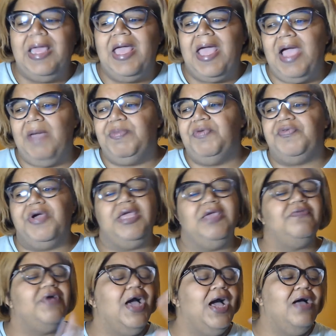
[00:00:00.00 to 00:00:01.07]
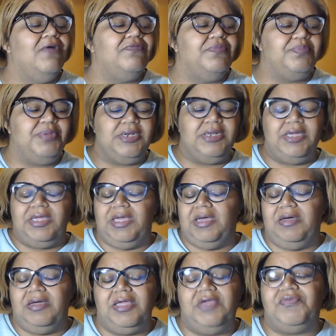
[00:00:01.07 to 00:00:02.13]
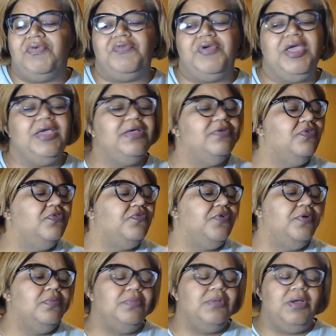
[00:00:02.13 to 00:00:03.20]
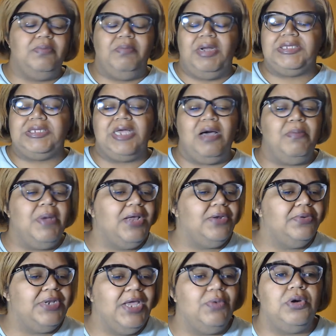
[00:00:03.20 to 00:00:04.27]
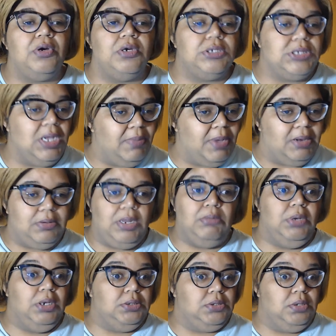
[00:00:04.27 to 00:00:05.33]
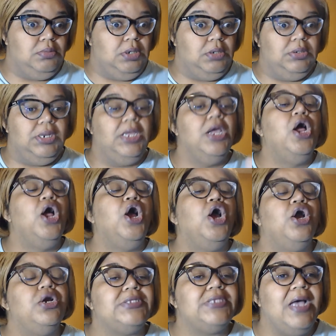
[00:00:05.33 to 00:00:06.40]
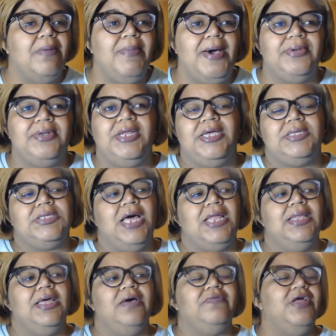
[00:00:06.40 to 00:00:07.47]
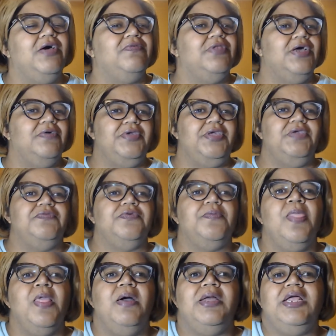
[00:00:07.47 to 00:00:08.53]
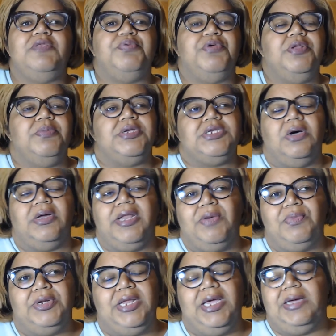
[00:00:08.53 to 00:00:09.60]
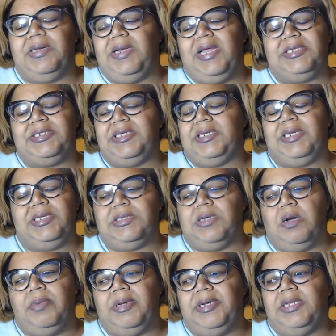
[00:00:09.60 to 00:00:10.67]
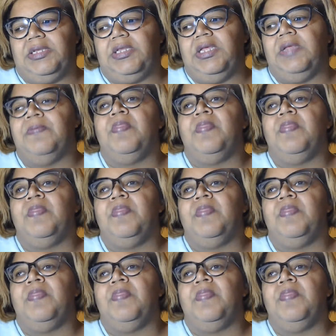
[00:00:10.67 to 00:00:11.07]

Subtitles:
Happy for Eva. I've been a Eva fan from my top model day. Well, her top model, not my top model day. Her top model day. So I love, love, love Eva. But that's pretty much all that went down in that. Y'all didn't talk about nothing.